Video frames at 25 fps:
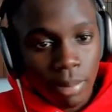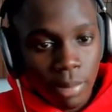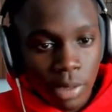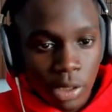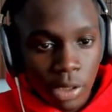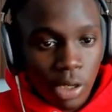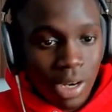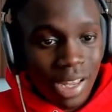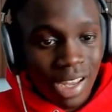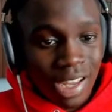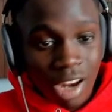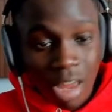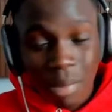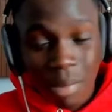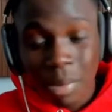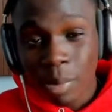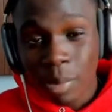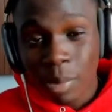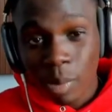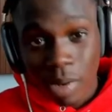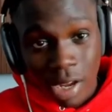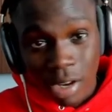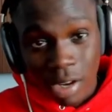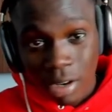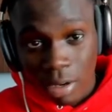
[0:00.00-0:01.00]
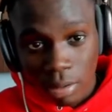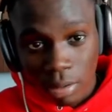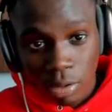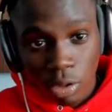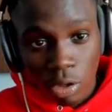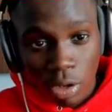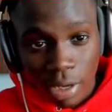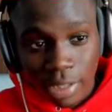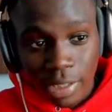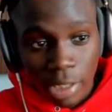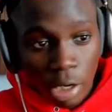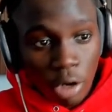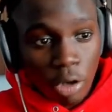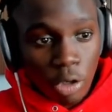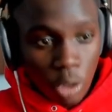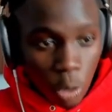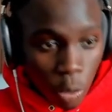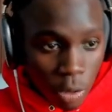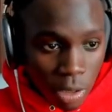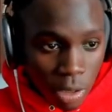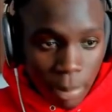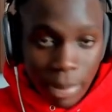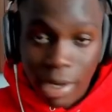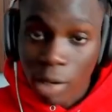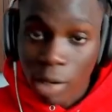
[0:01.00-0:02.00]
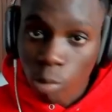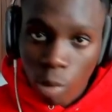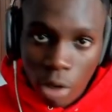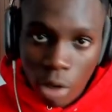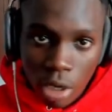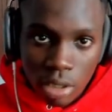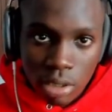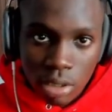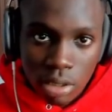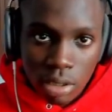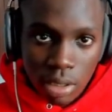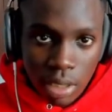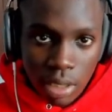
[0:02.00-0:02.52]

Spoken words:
like a lot of people like they are doing them, but it works.